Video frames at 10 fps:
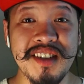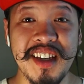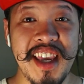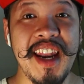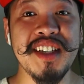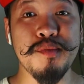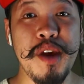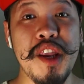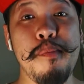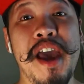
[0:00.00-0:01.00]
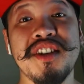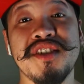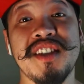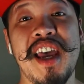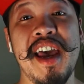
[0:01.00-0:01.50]
to get as many
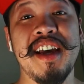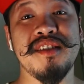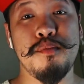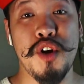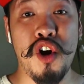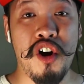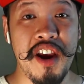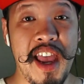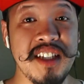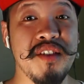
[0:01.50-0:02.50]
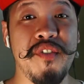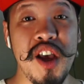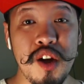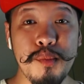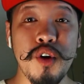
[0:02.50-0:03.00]
badges as Mercari has
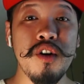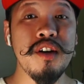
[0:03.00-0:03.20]
available,